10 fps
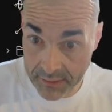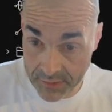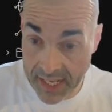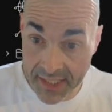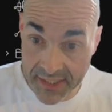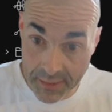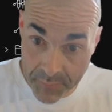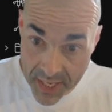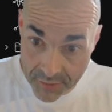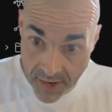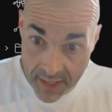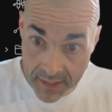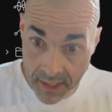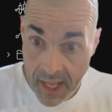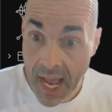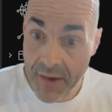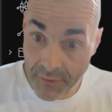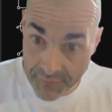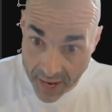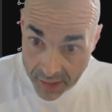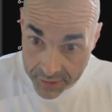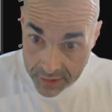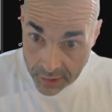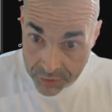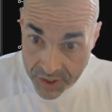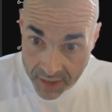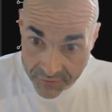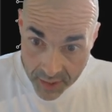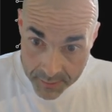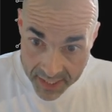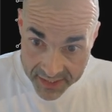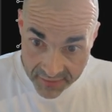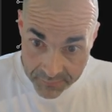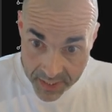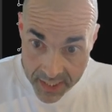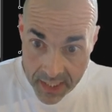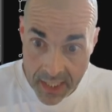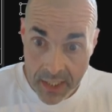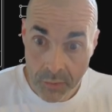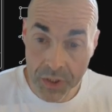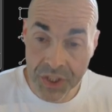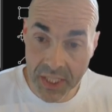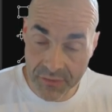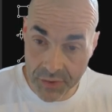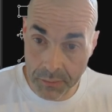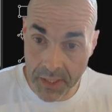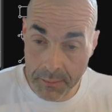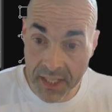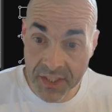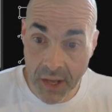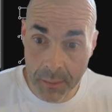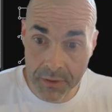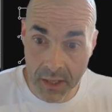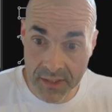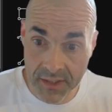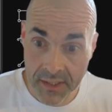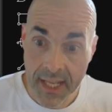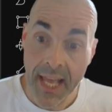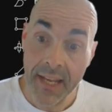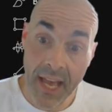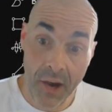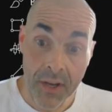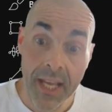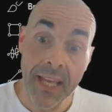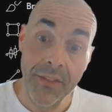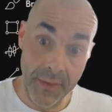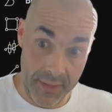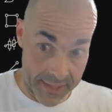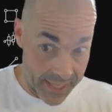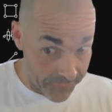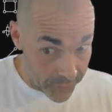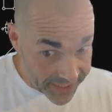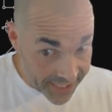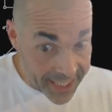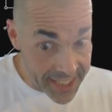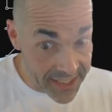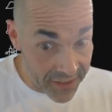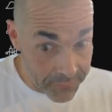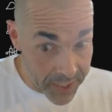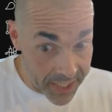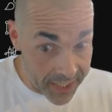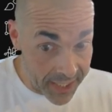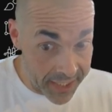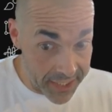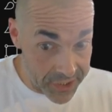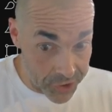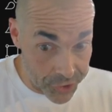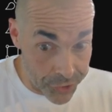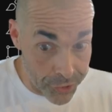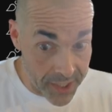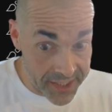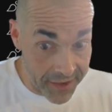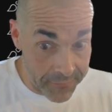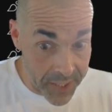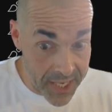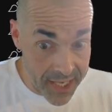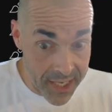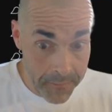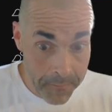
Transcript: SFP, right? I have a valid low time frame SFP, which gives me my stop loss. Now, if we did SFP it and it is a true SFP,